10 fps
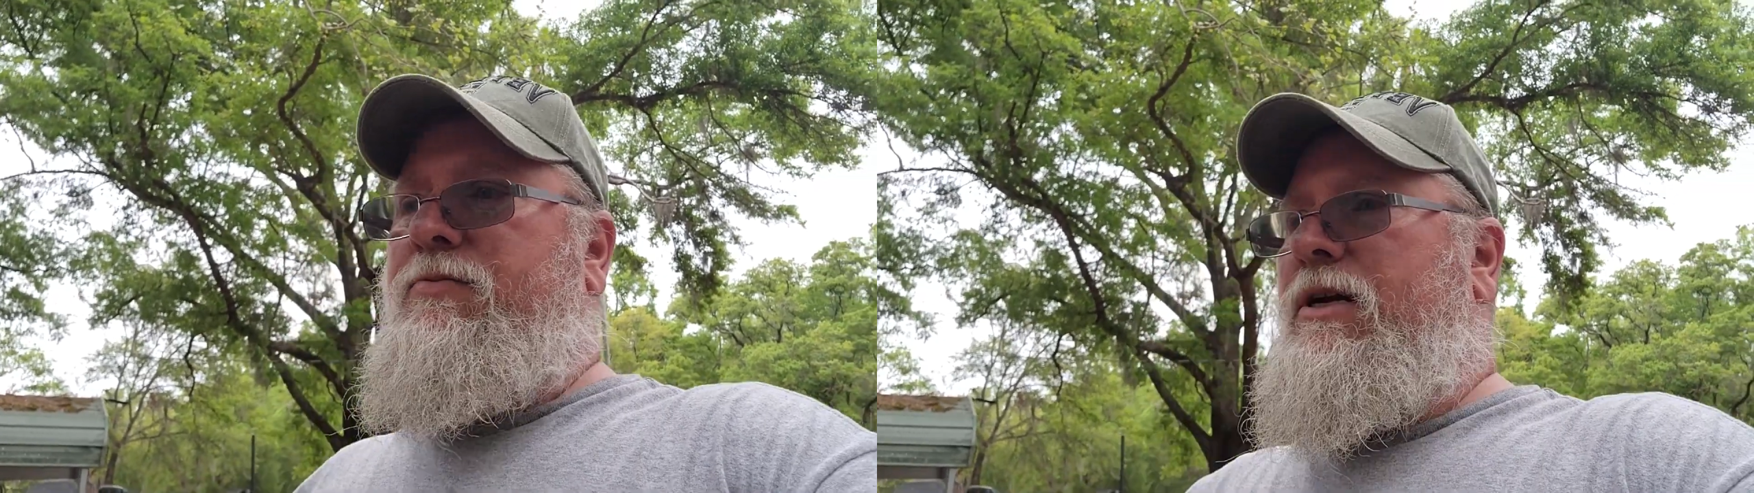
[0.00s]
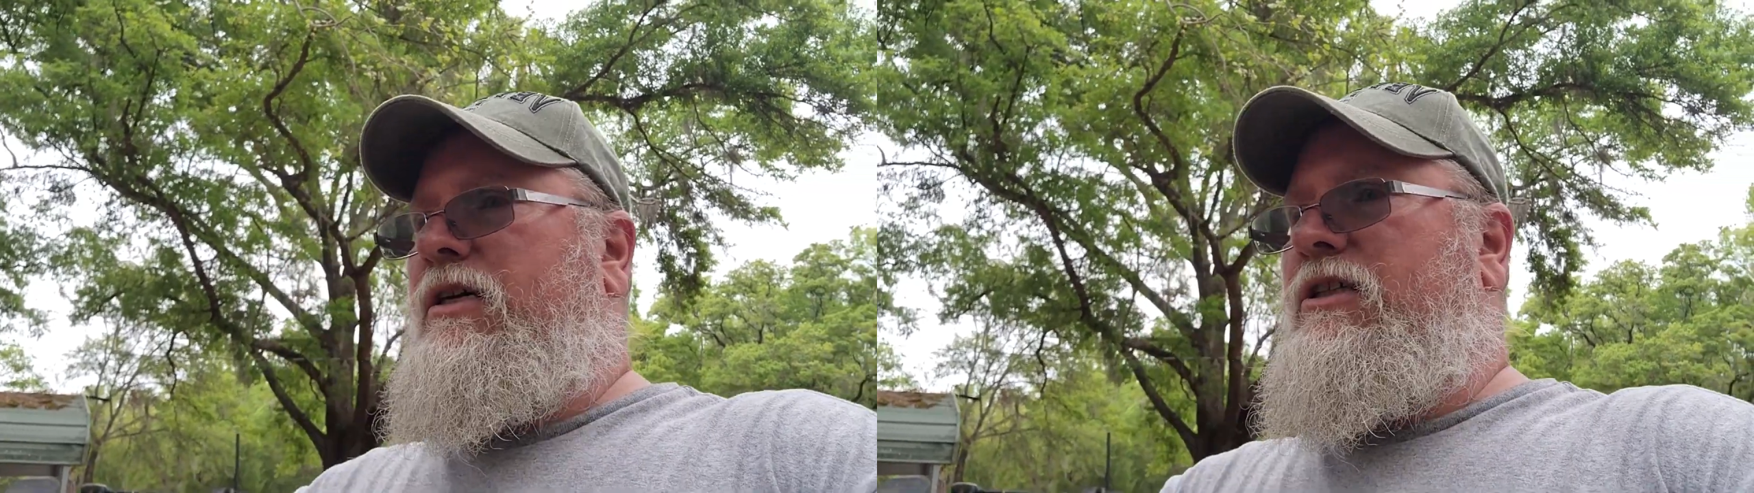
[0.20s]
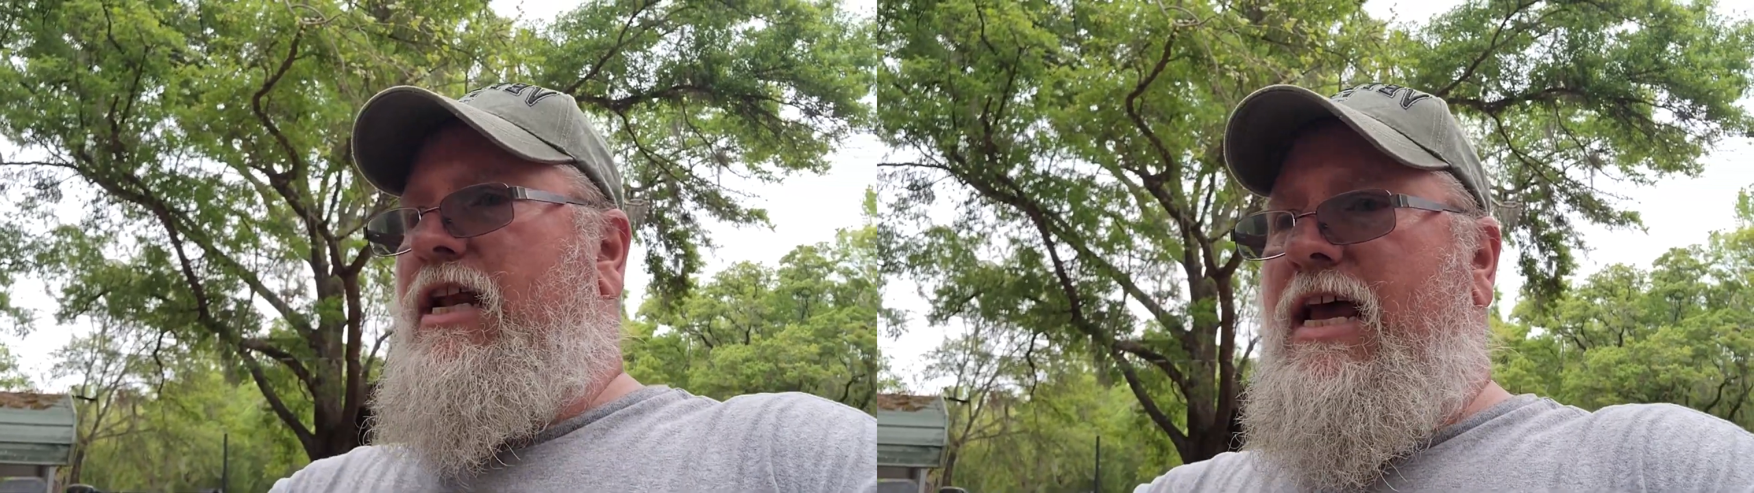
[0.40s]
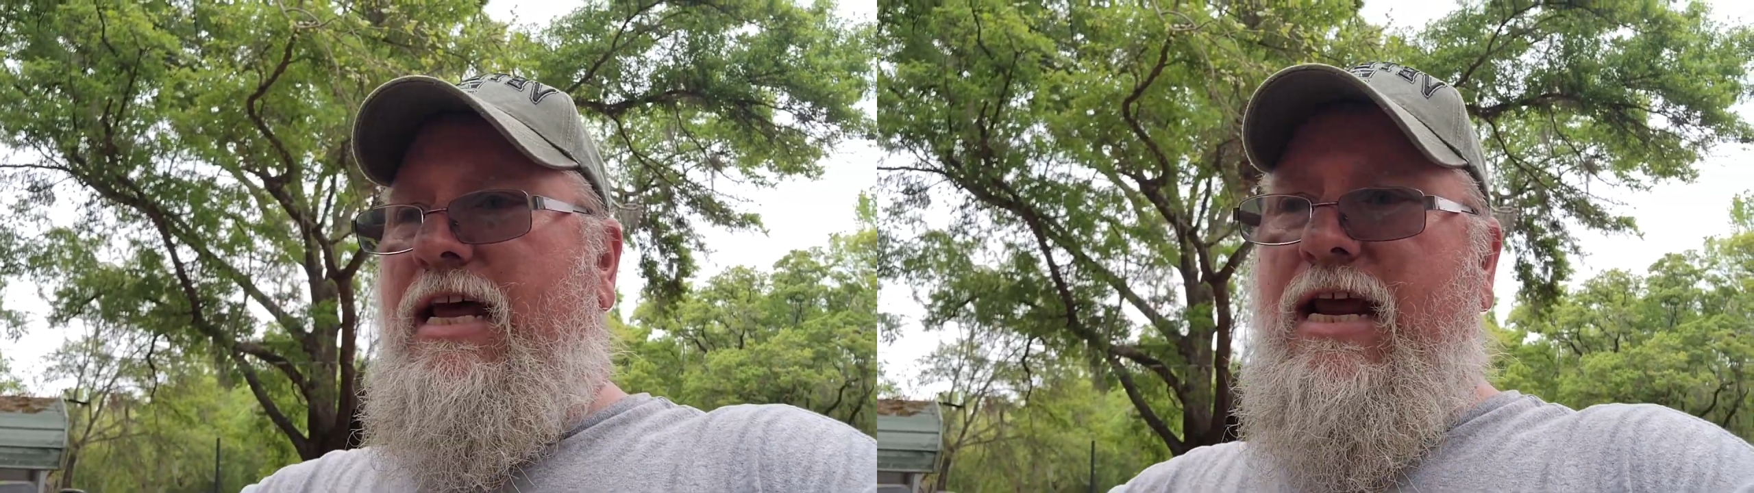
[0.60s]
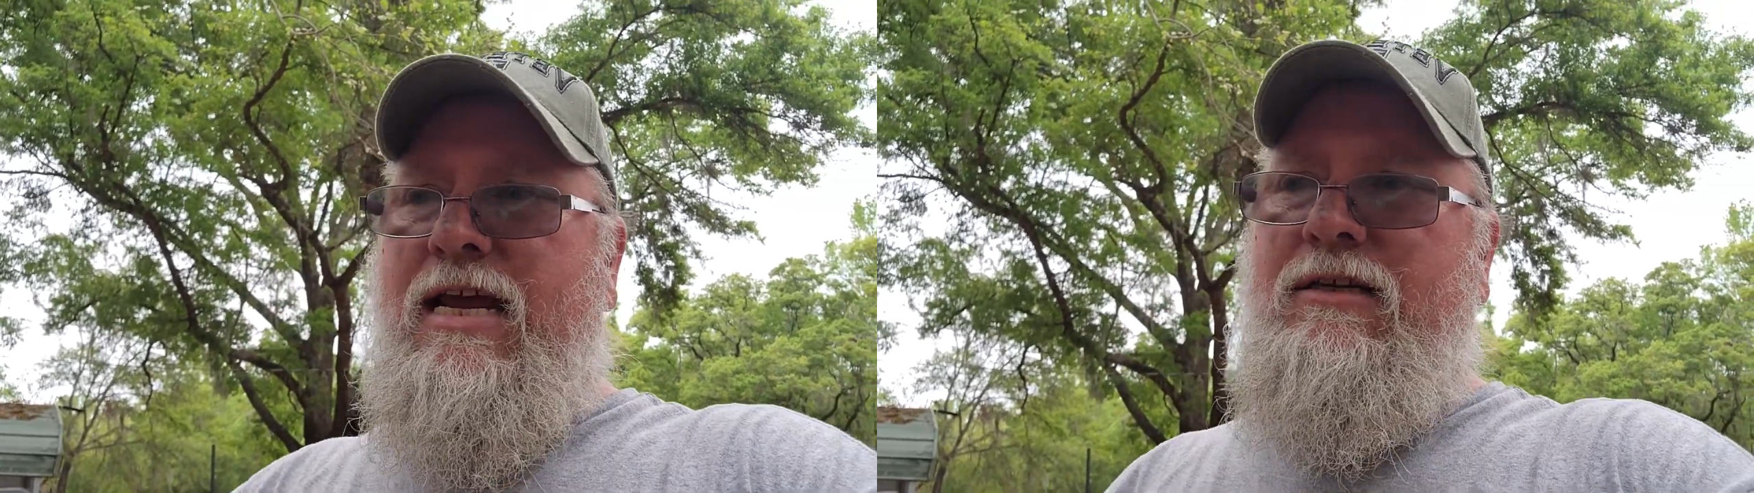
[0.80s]
because of the
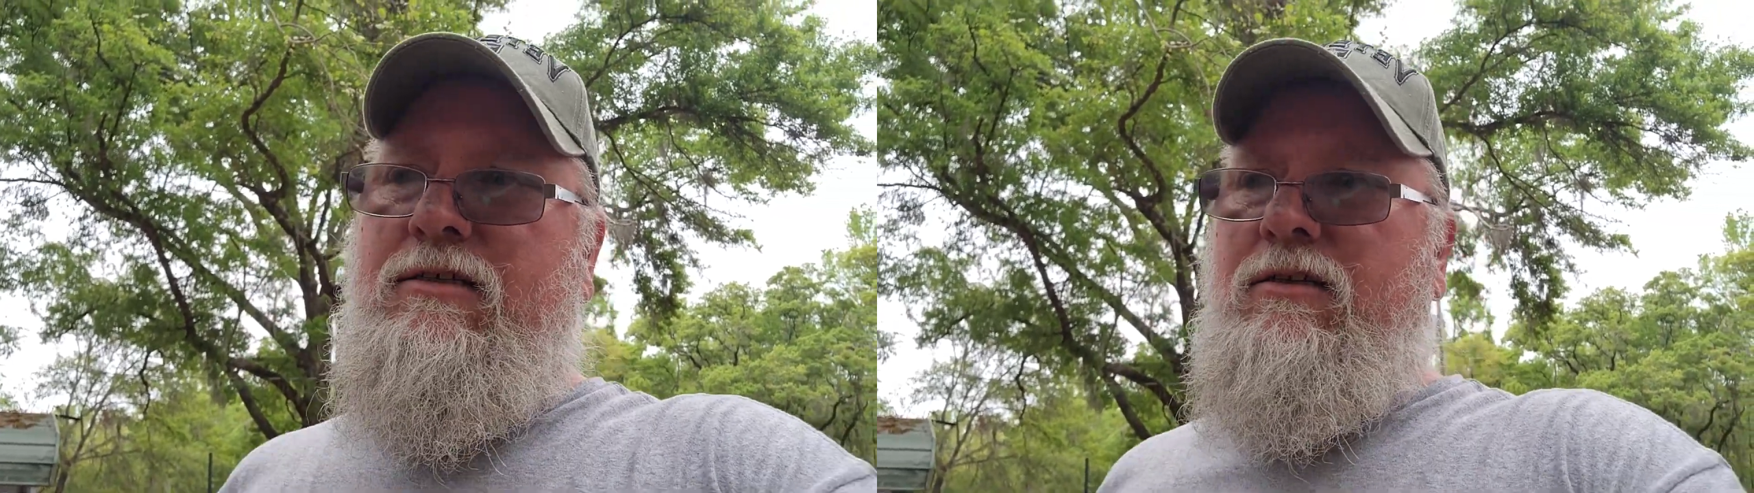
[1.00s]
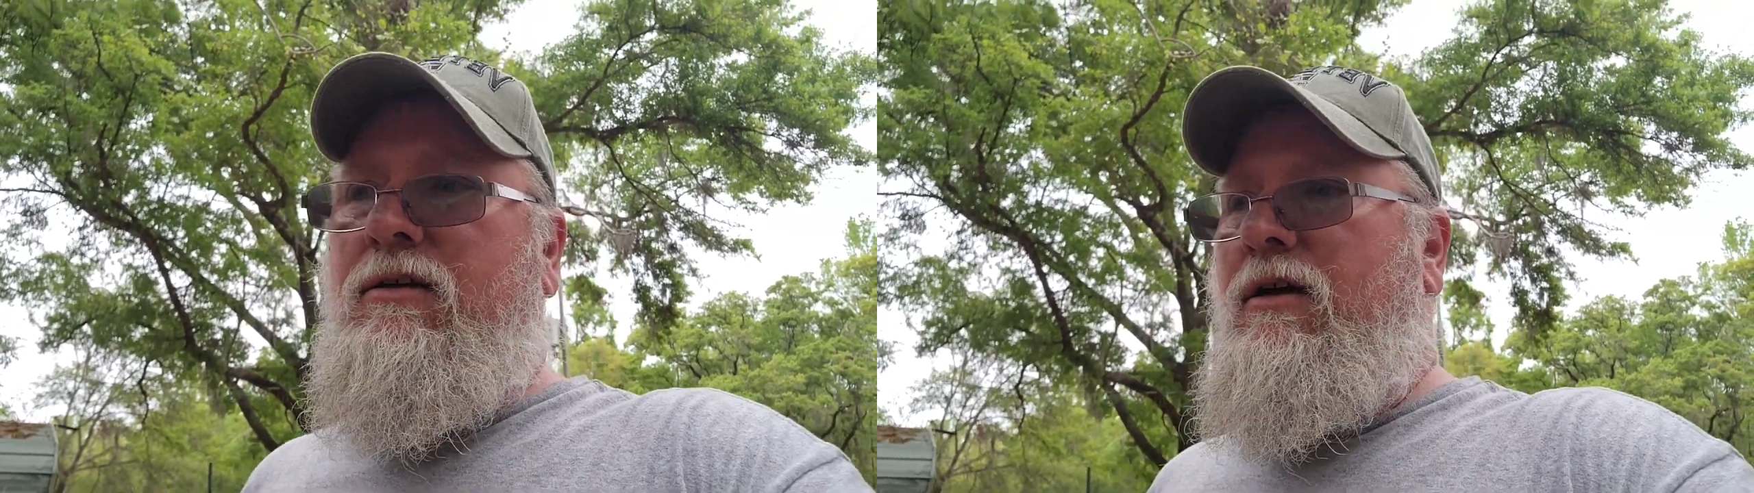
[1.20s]
headaches.